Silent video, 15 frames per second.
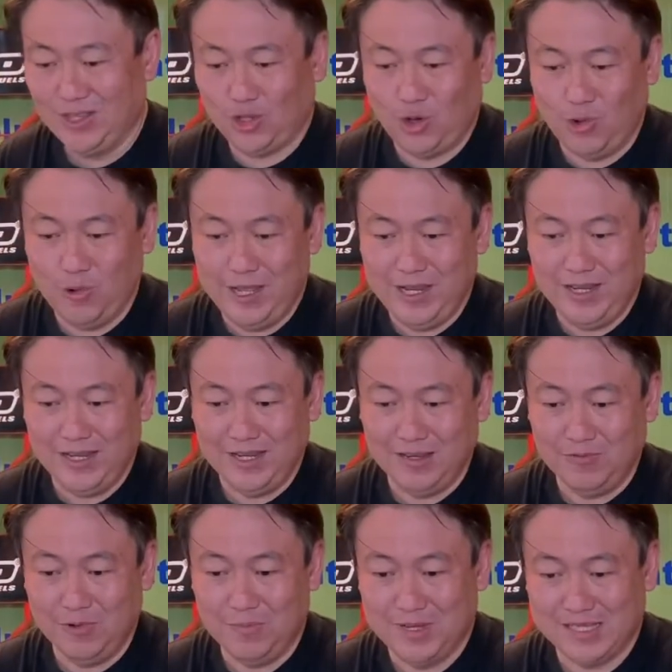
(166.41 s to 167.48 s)
toe in
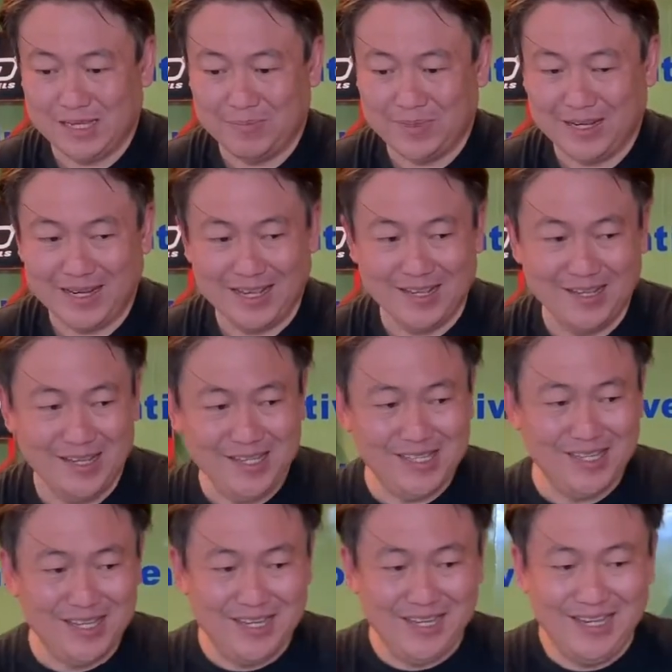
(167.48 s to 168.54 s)
will be something like this,
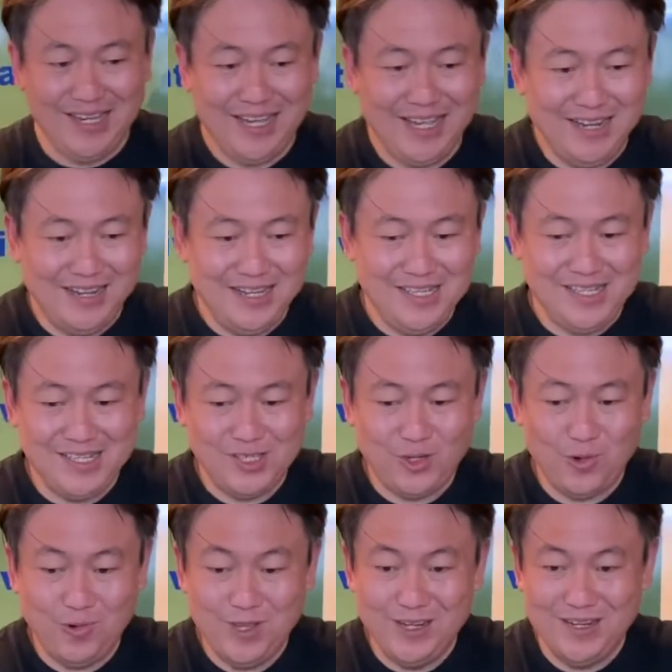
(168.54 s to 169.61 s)
and this is toe
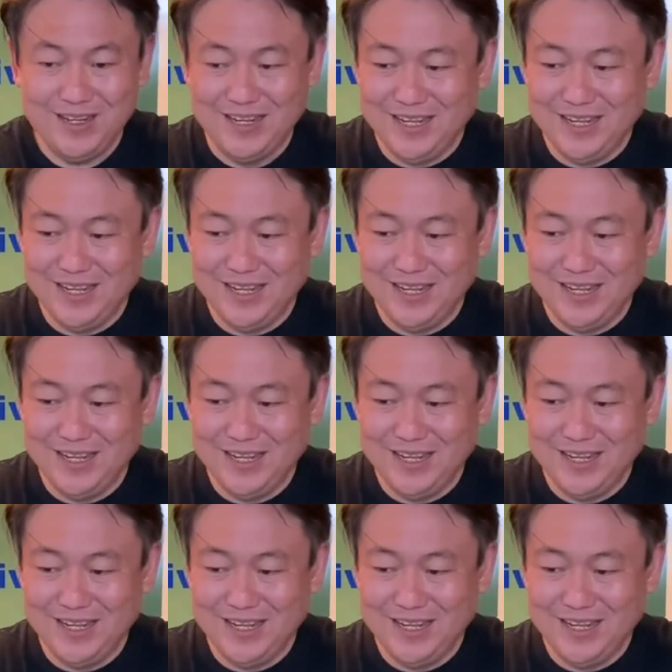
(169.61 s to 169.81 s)
in.